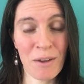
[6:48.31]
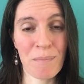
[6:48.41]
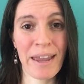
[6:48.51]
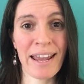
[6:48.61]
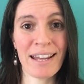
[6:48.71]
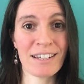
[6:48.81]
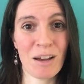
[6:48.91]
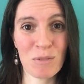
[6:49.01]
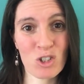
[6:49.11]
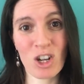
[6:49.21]
may end
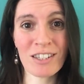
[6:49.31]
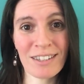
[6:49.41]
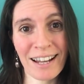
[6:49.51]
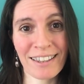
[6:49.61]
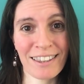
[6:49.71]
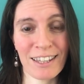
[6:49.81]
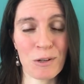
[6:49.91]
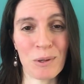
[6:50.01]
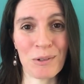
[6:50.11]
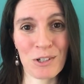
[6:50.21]
up just like the
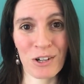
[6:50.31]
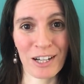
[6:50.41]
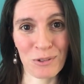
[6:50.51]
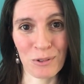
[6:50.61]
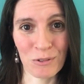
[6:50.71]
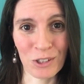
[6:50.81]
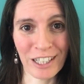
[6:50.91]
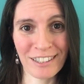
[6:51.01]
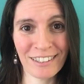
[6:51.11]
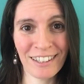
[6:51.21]
thing we were trying to
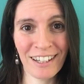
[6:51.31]
avoid.